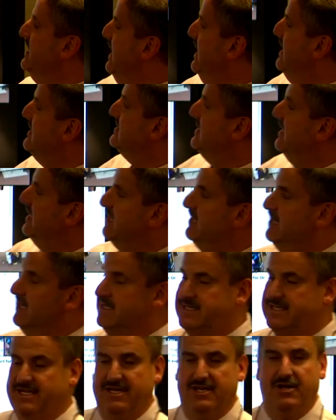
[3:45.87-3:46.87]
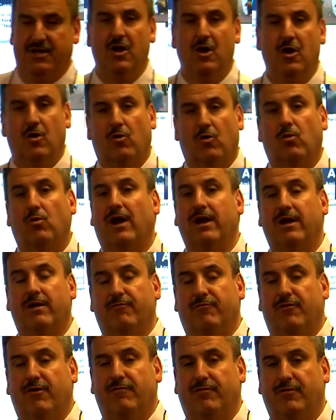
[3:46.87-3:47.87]
cast that content right
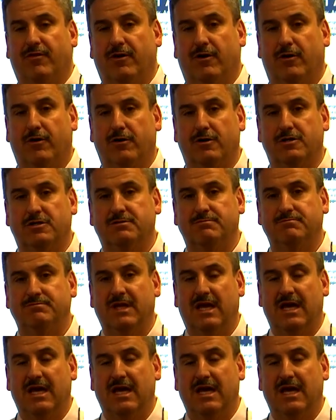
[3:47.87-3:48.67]
up front for the learners.